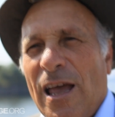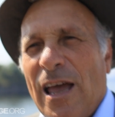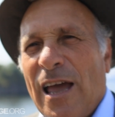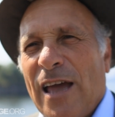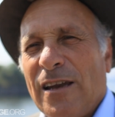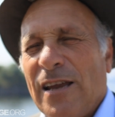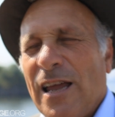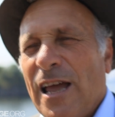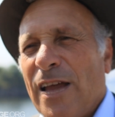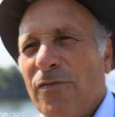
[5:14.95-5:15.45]

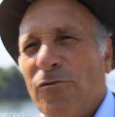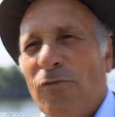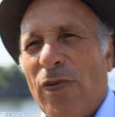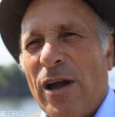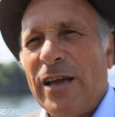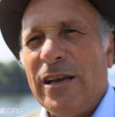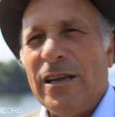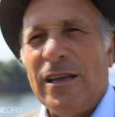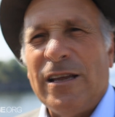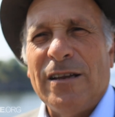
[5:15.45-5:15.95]
and, and
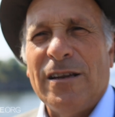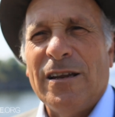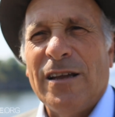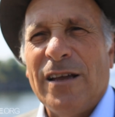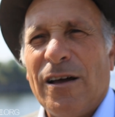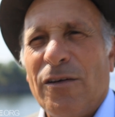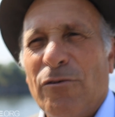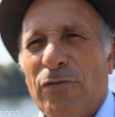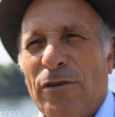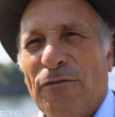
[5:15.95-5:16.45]
write
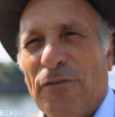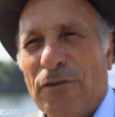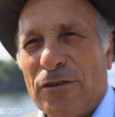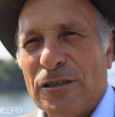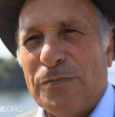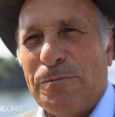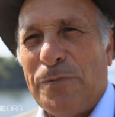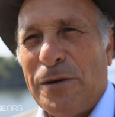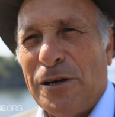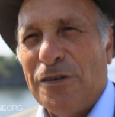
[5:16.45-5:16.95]
in a
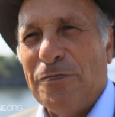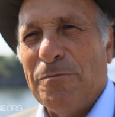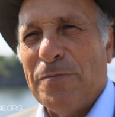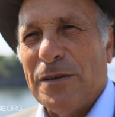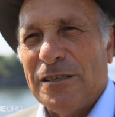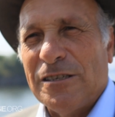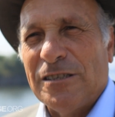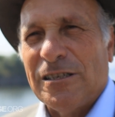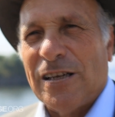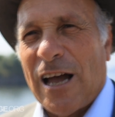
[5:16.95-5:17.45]
reverse
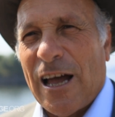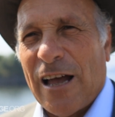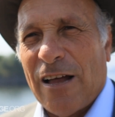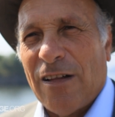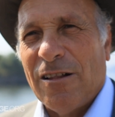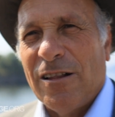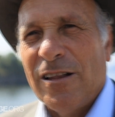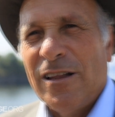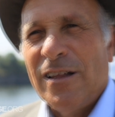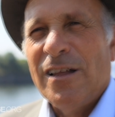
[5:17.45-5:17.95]
pyramid
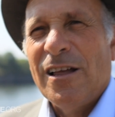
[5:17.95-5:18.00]
style.